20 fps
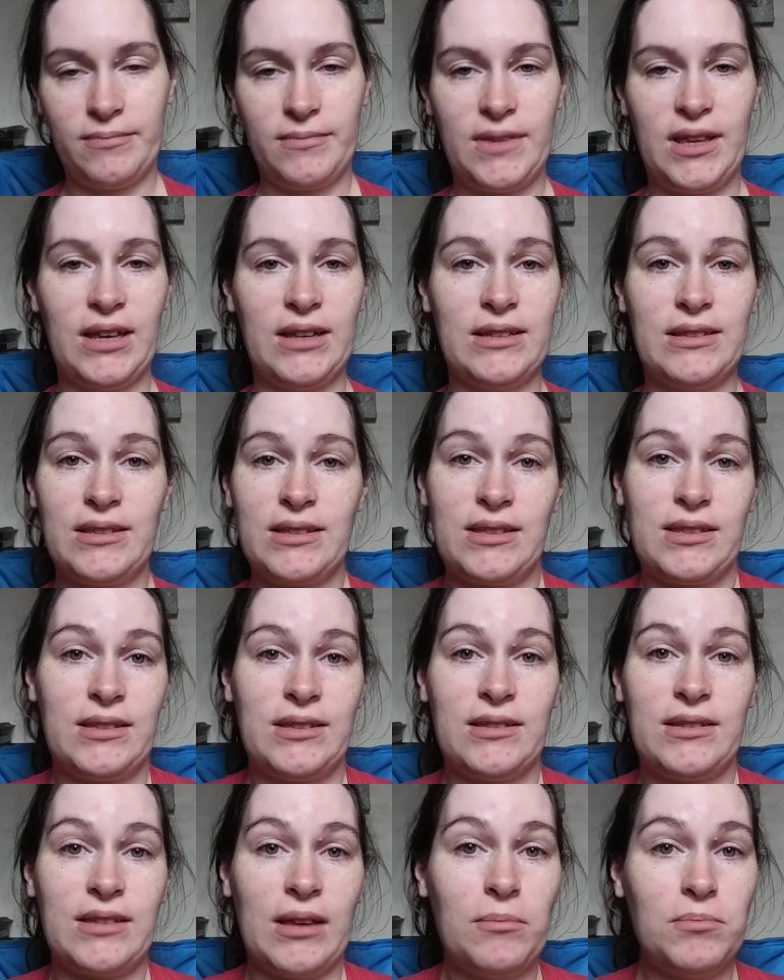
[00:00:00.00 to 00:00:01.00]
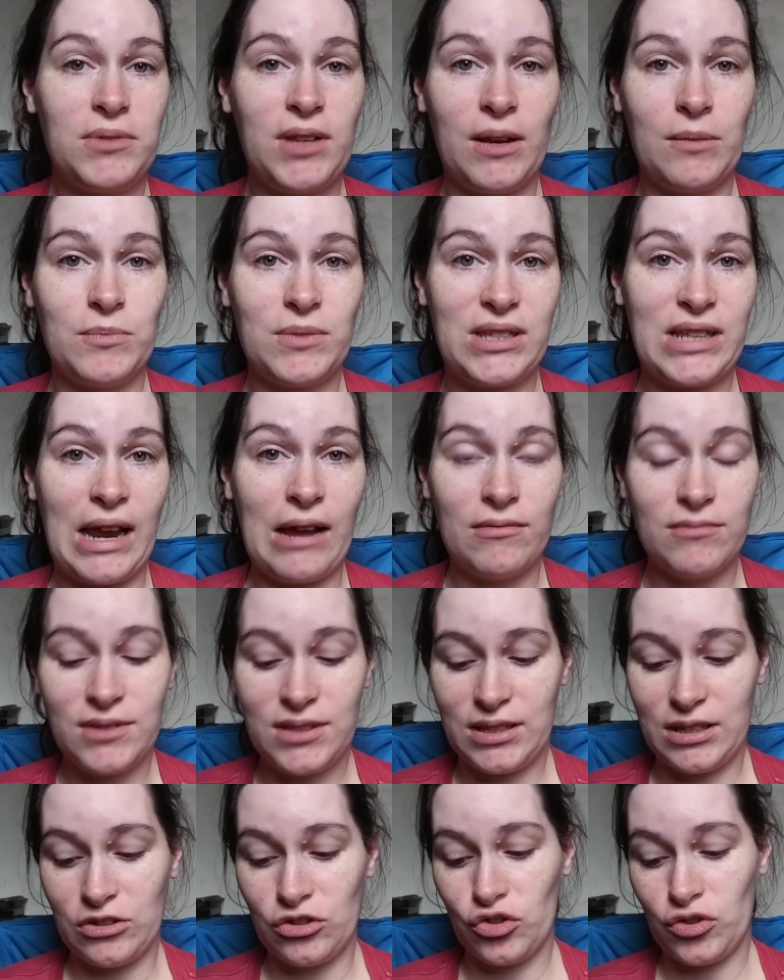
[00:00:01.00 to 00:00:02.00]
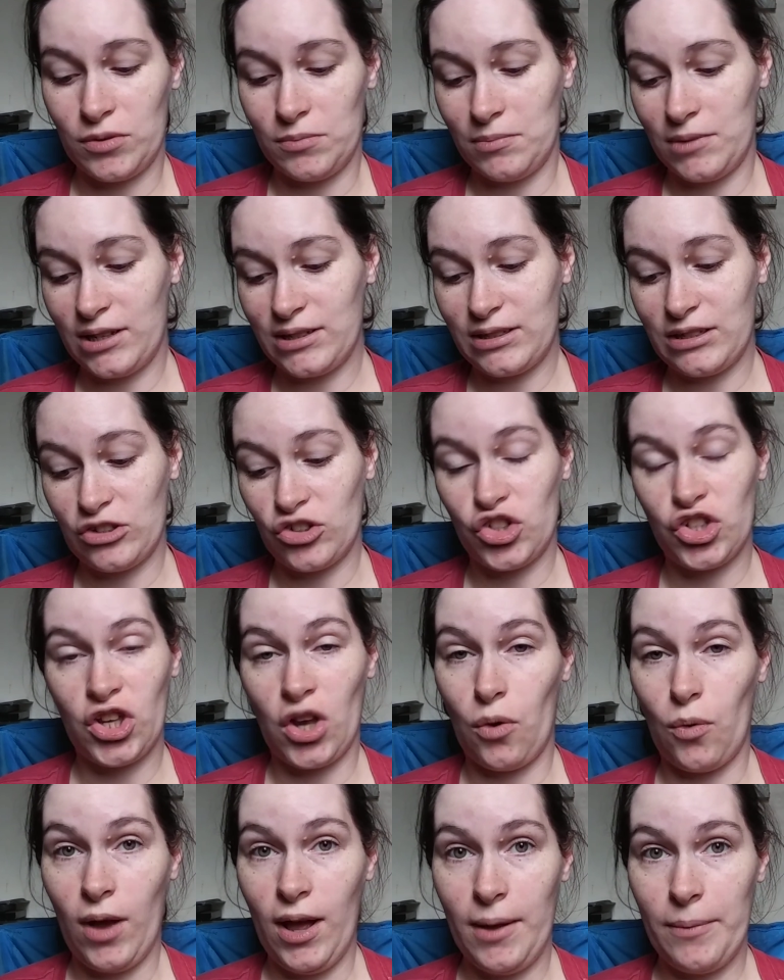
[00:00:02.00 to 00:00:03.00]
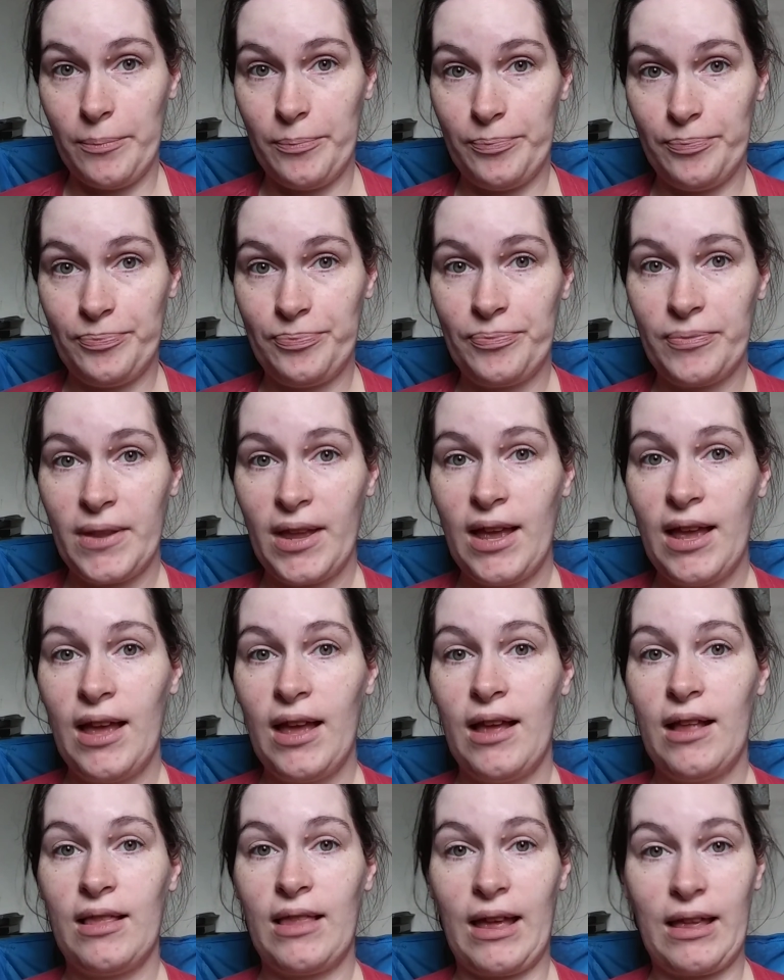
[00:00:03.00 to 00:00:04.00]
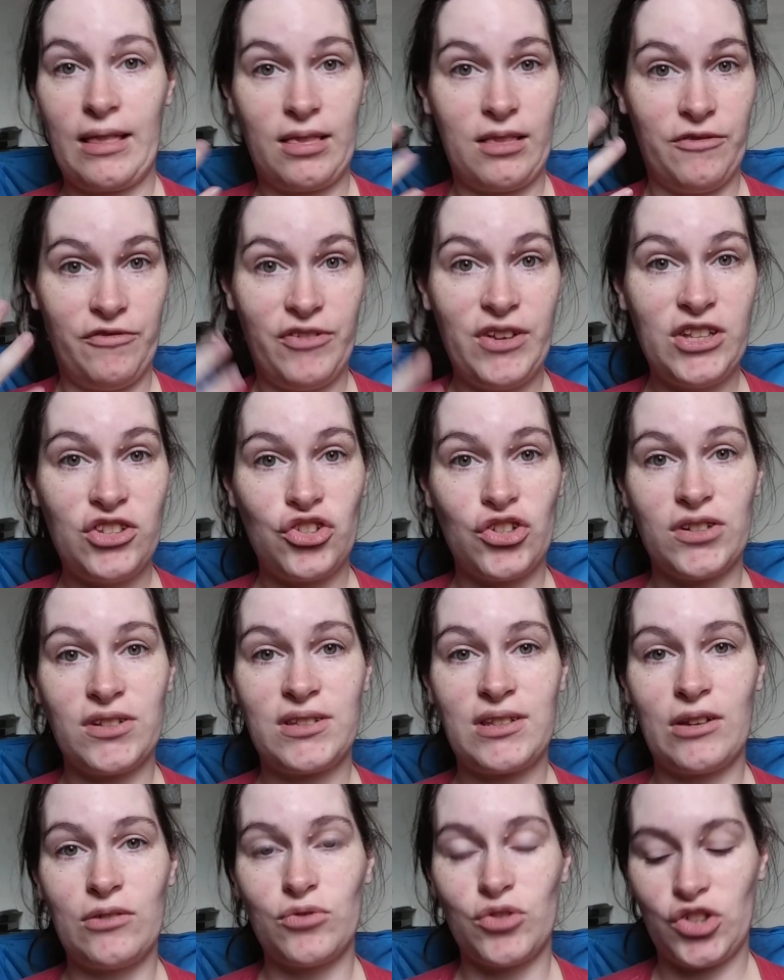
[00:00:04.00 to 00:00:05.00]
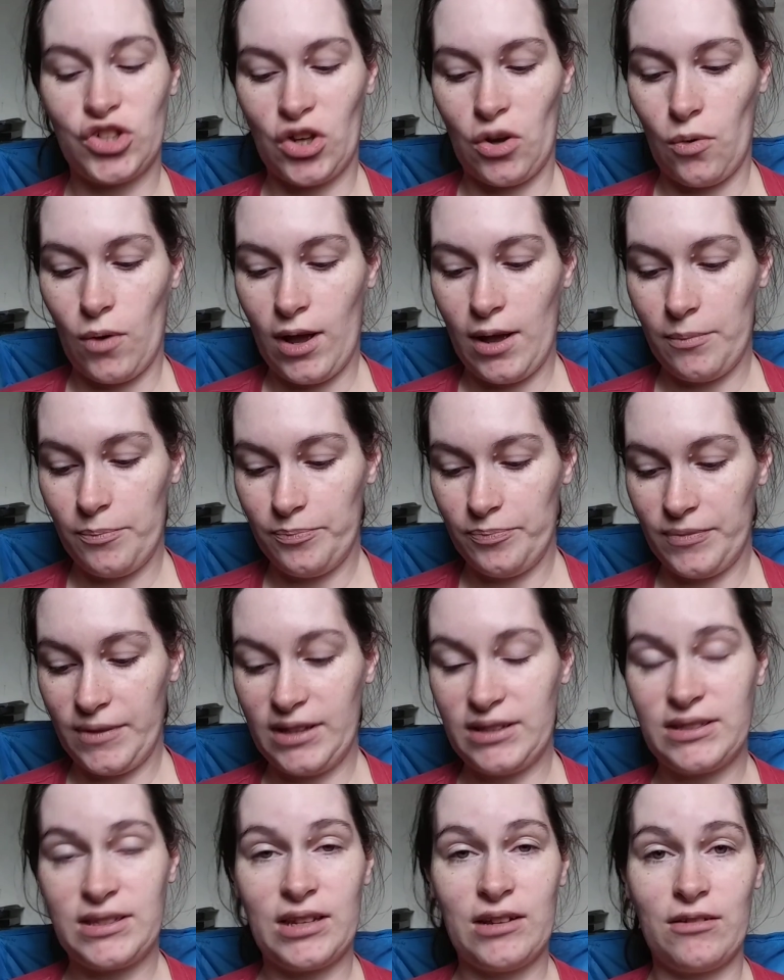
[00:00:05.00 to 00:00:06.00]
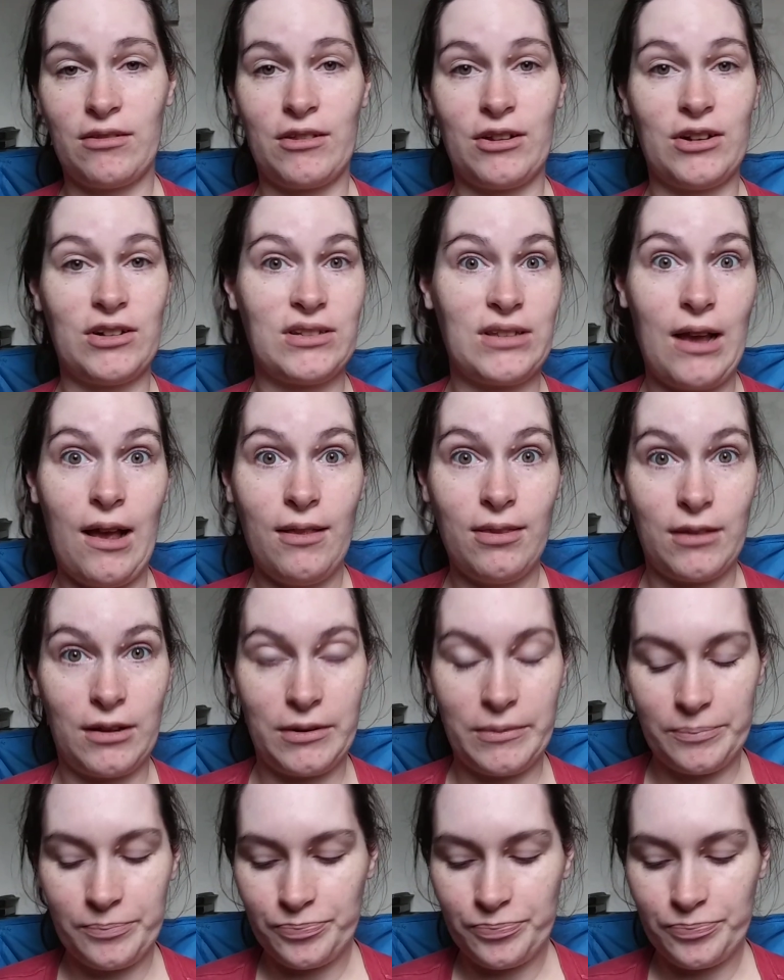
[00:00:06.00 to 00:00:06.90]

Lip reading: because sometimes Down syndrome doesn't show up, like the features don't show up until they're a toddler,